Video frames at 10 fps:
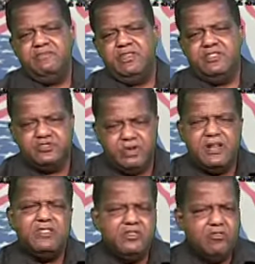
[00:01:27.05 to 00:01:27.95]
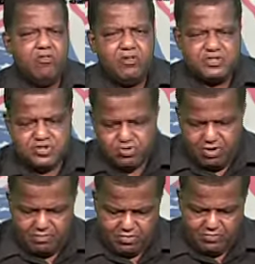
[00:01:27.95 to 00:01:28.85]
that are trying to cause
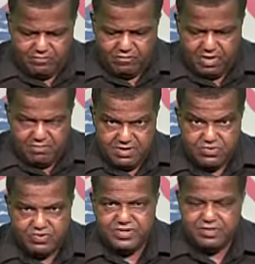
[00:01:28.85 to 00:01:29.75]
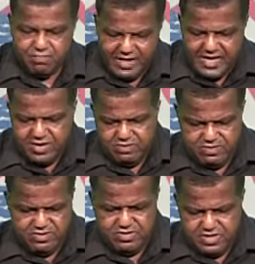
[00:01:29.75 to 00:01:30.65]
trouble between the black
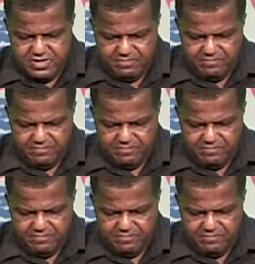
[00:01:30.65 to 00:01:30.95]
community,